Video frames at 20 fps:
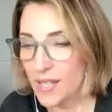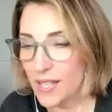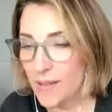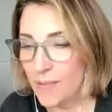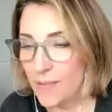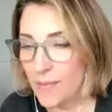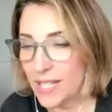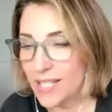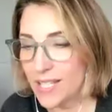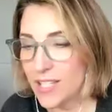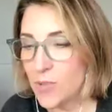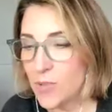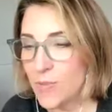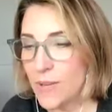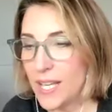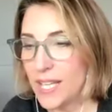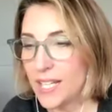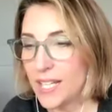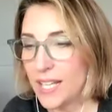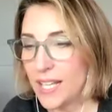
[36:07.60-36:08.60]
Message
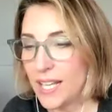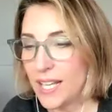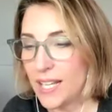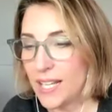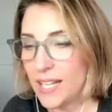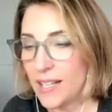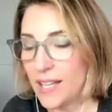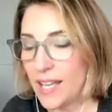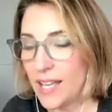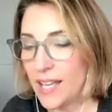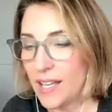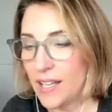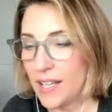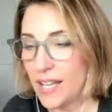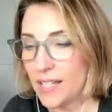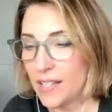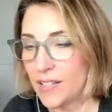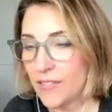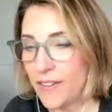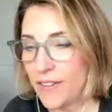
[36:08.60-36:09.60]
me
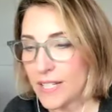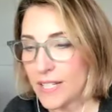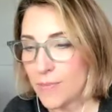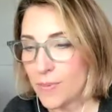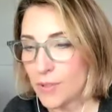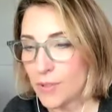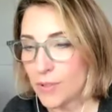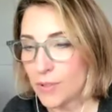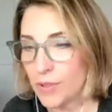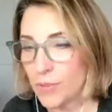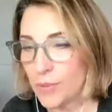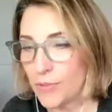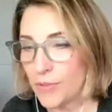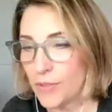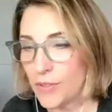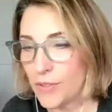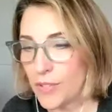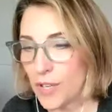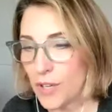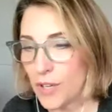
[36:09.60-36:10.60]
in the Facebook group if
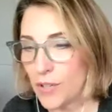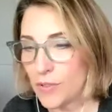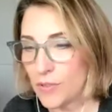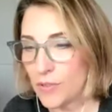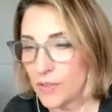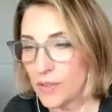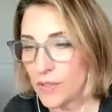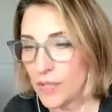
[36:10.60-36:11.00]
you don't,